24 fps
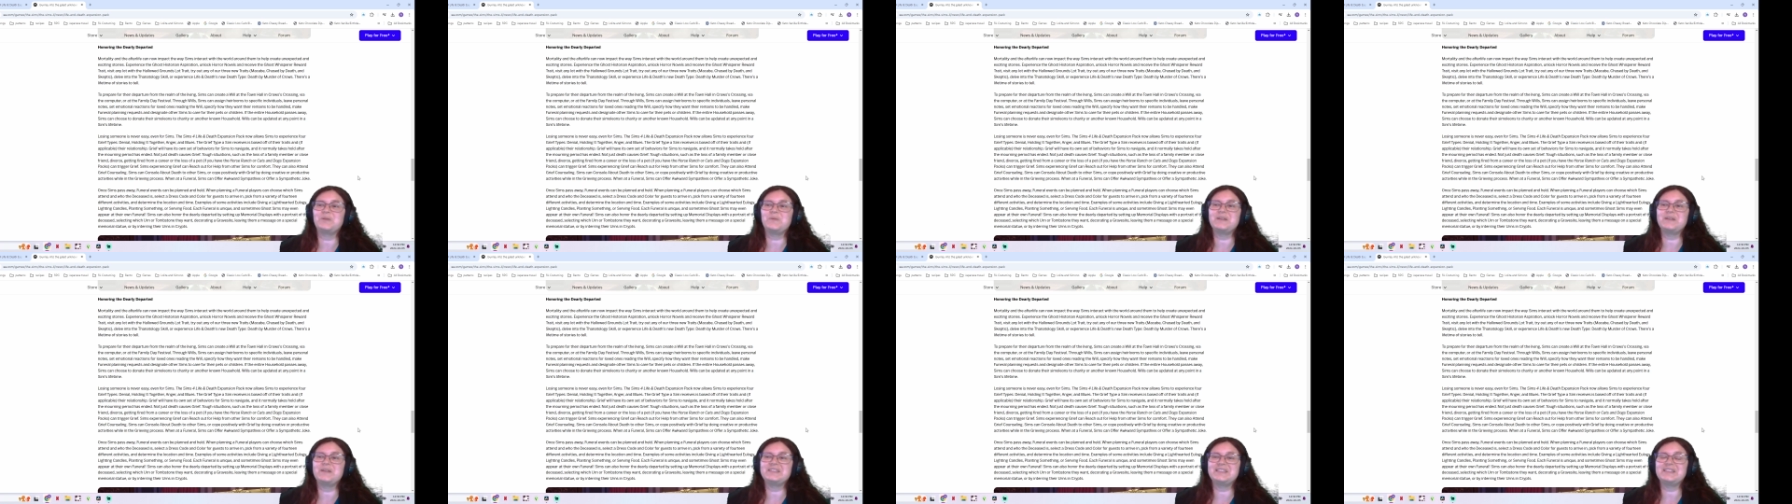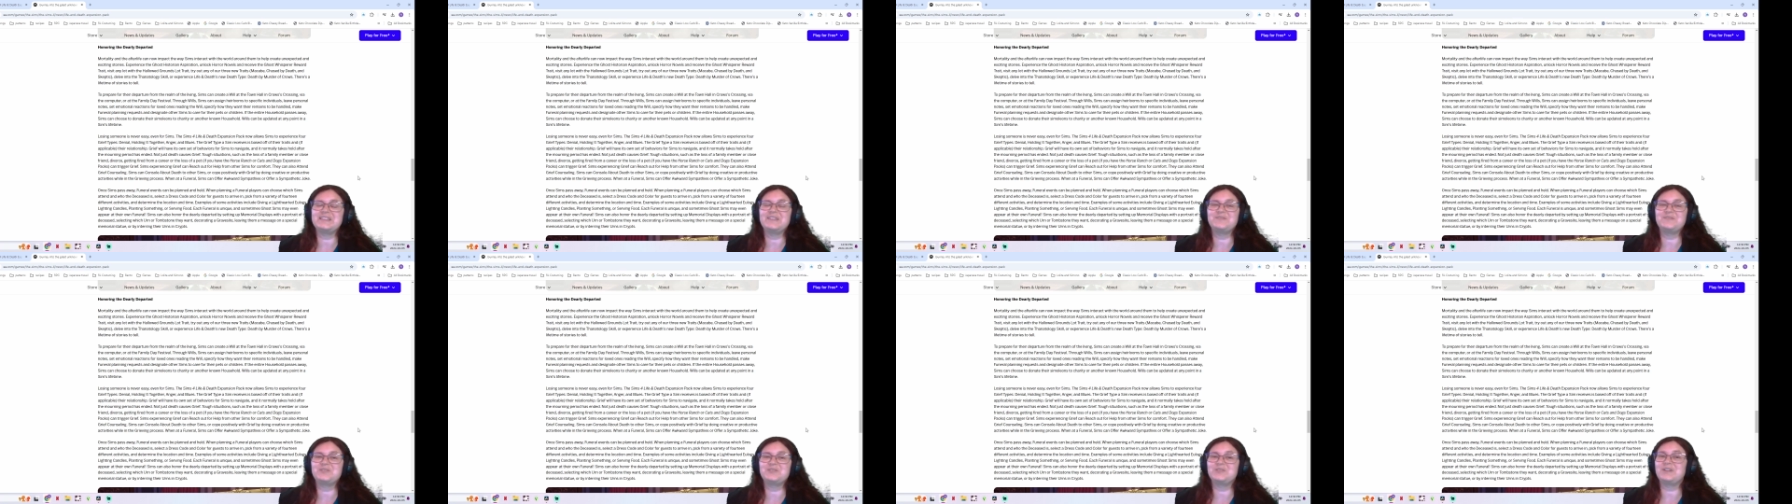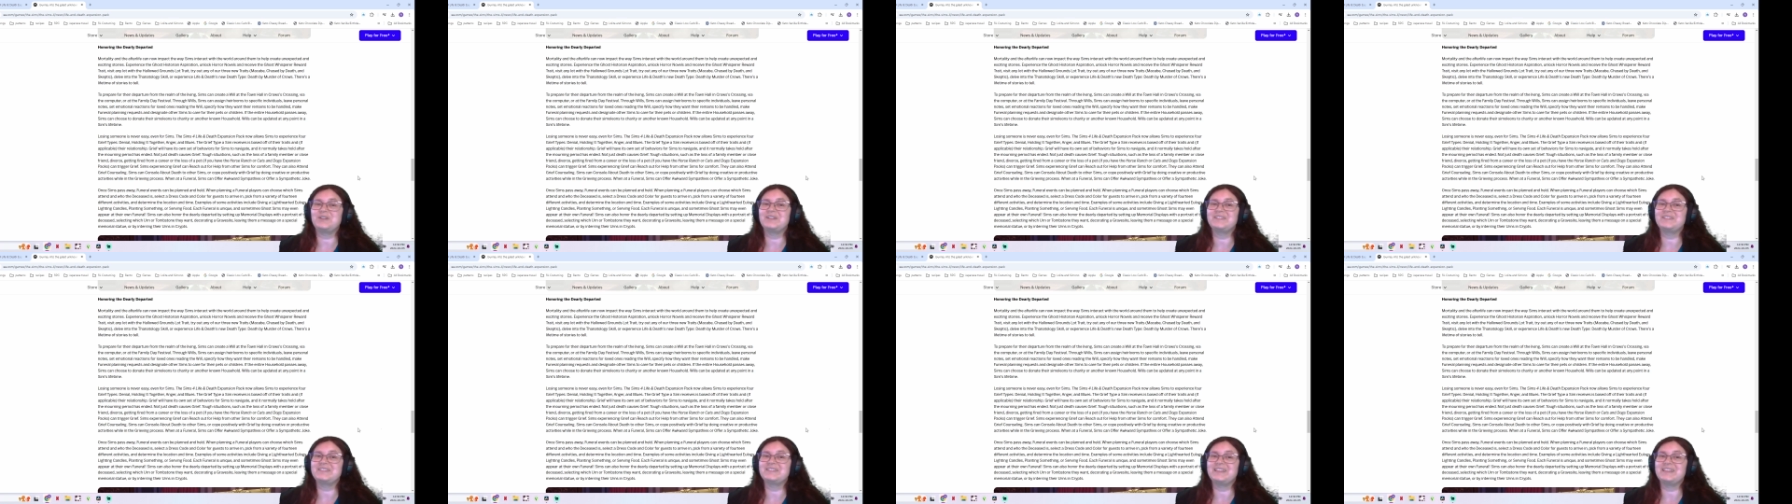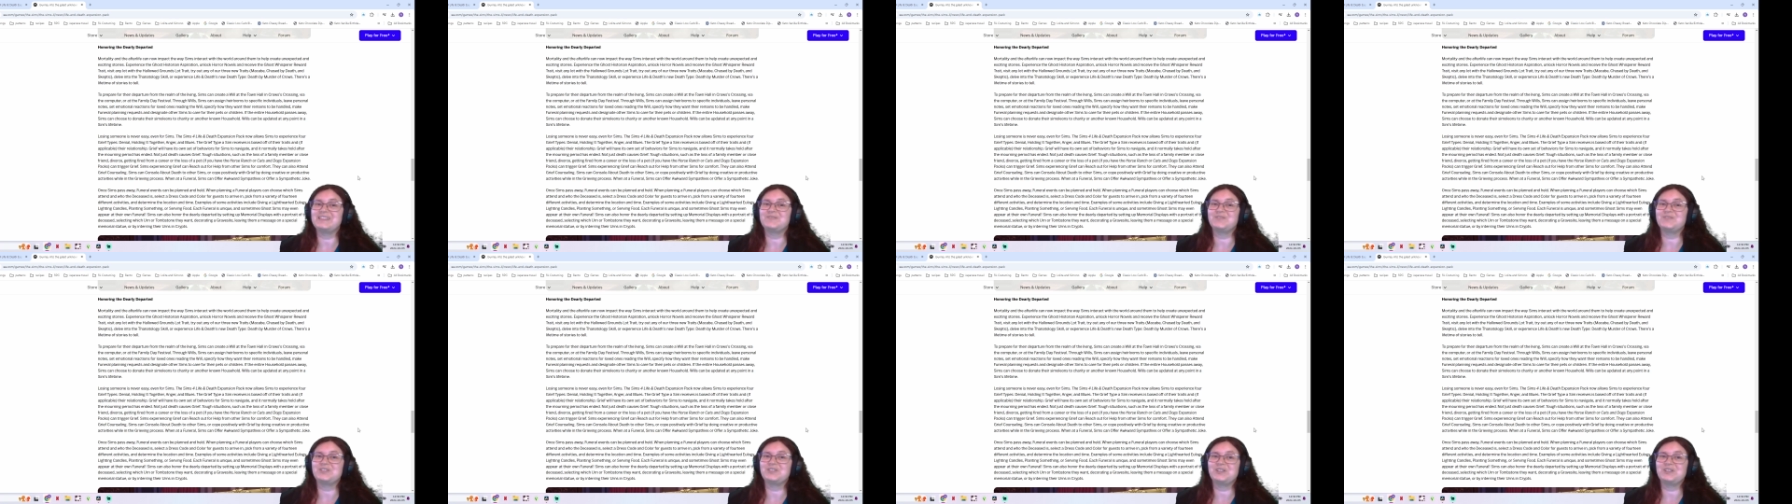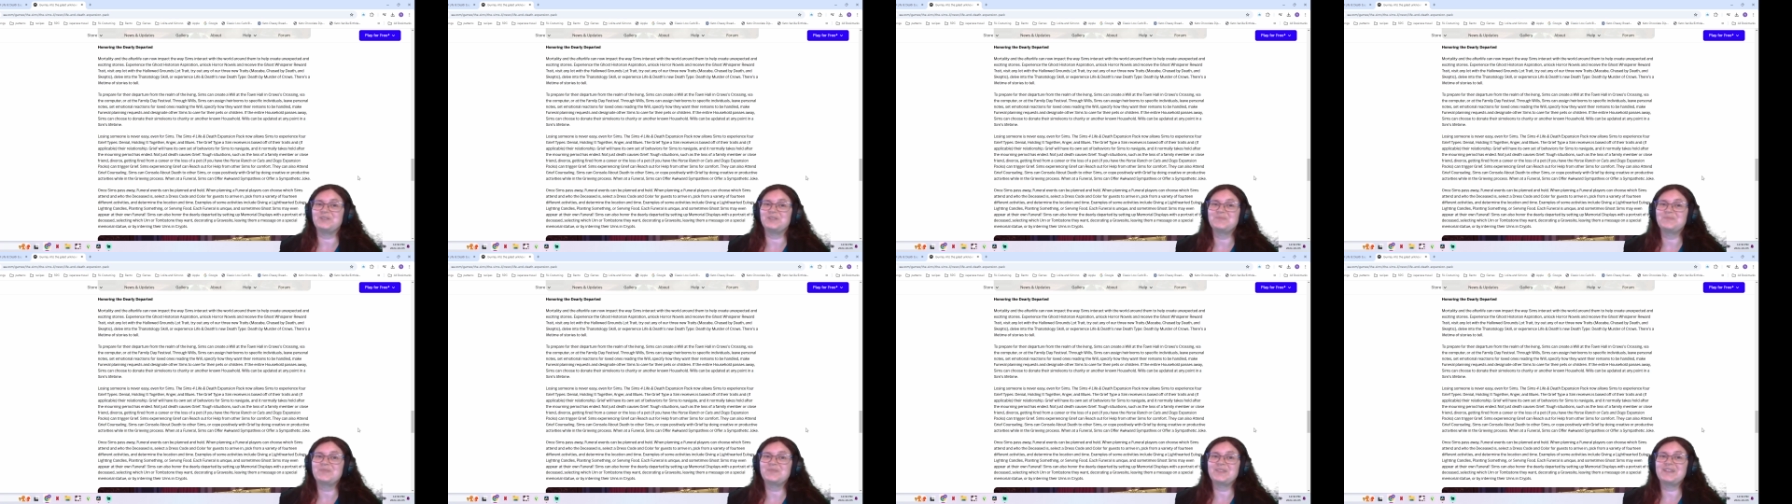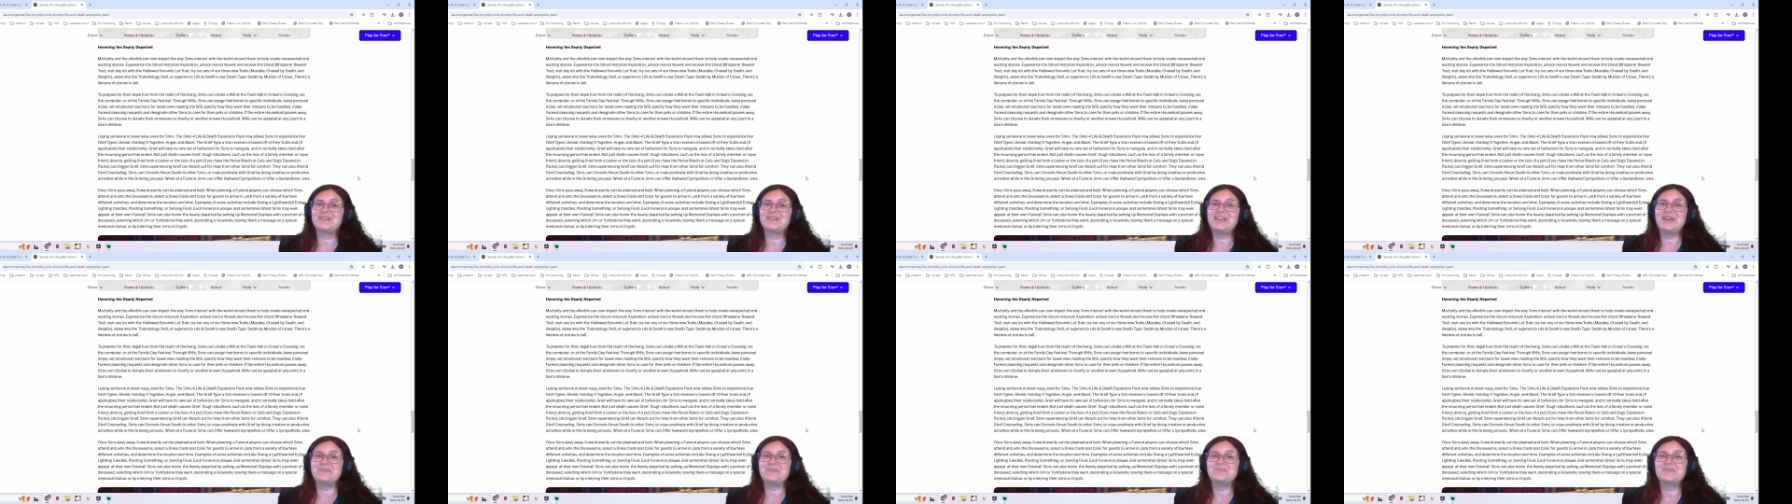was in Love Struck. that's for sure.
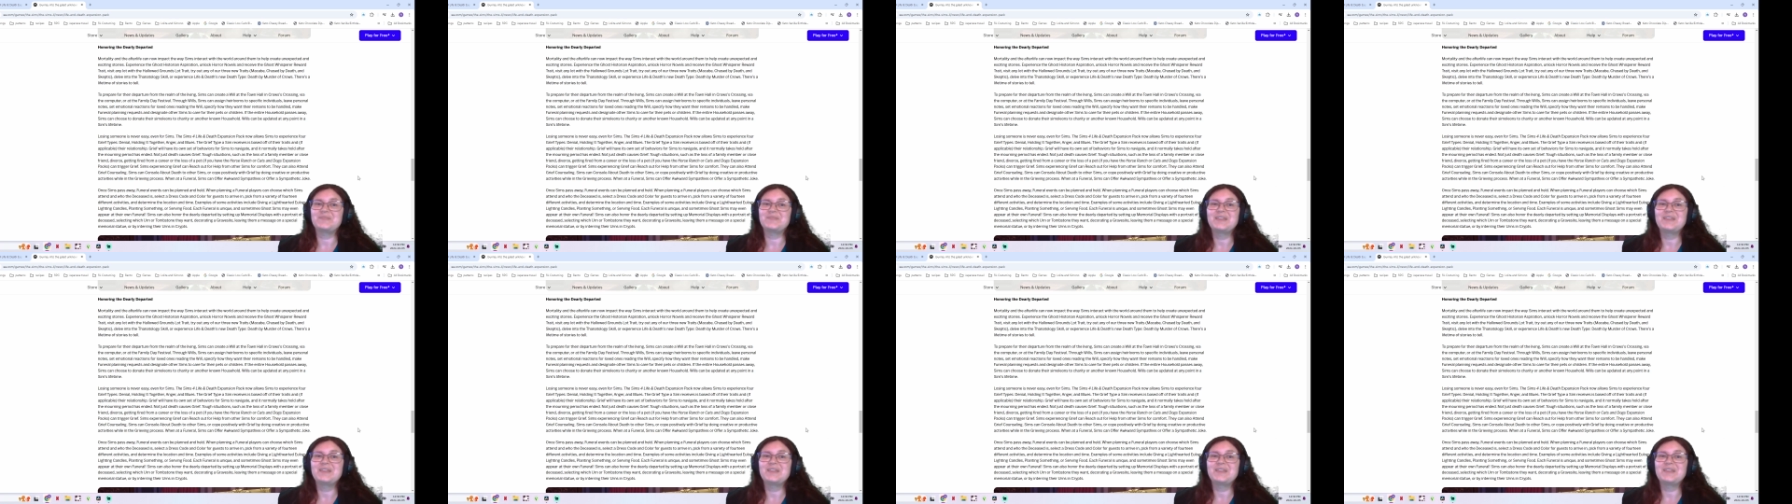Okay.